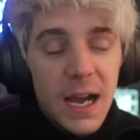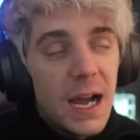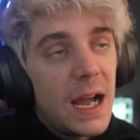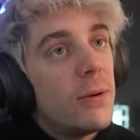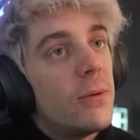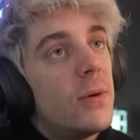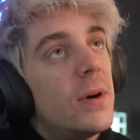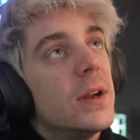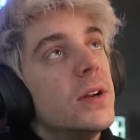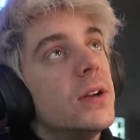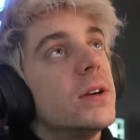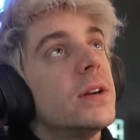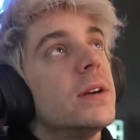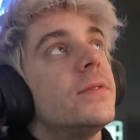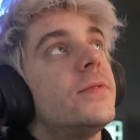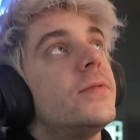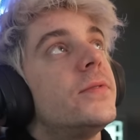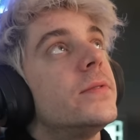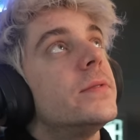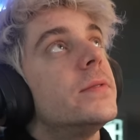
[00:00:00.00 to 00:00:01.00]
I wonder
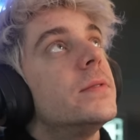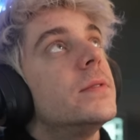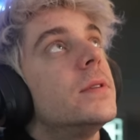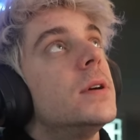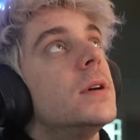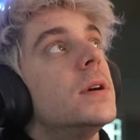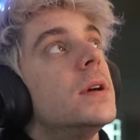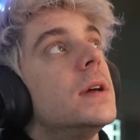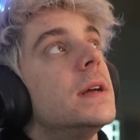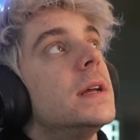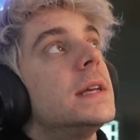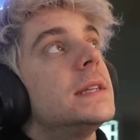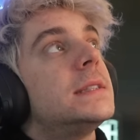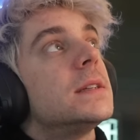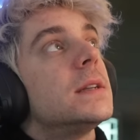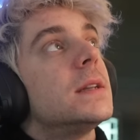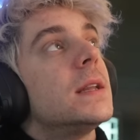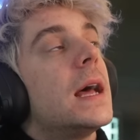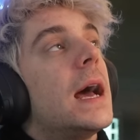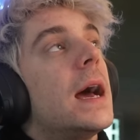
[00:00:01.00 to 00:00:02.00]
if
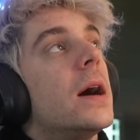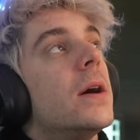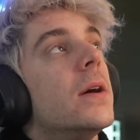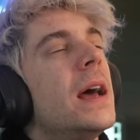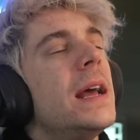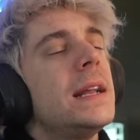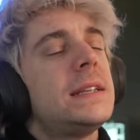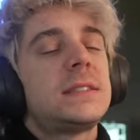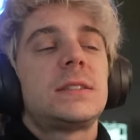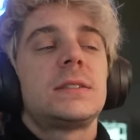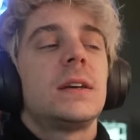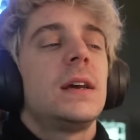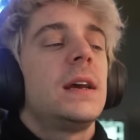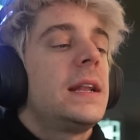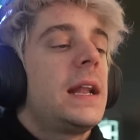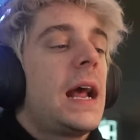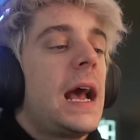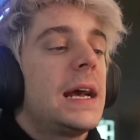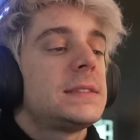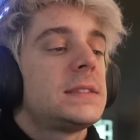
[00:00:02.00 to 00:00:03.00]
it's allowed.
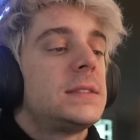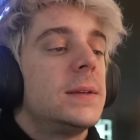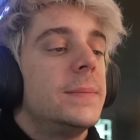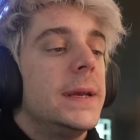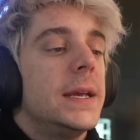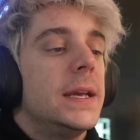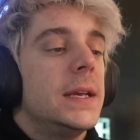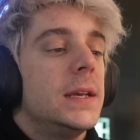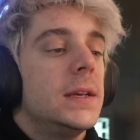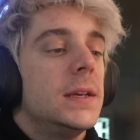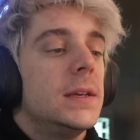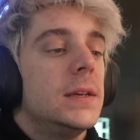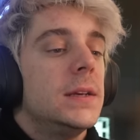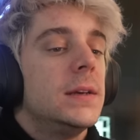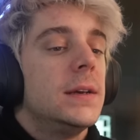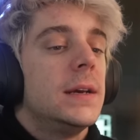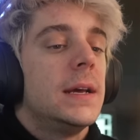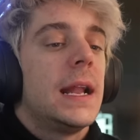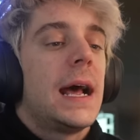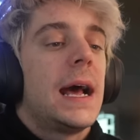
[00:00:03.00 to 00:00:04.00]
It has to be.
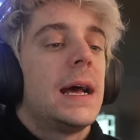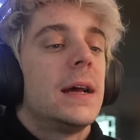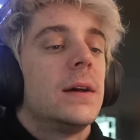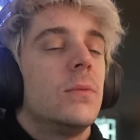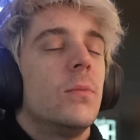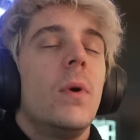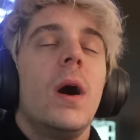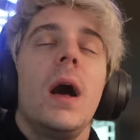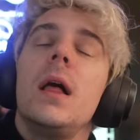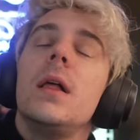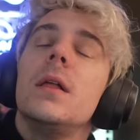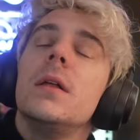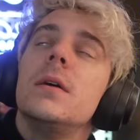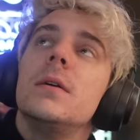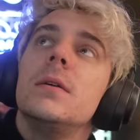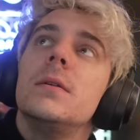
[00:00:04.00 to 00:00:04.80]
Well,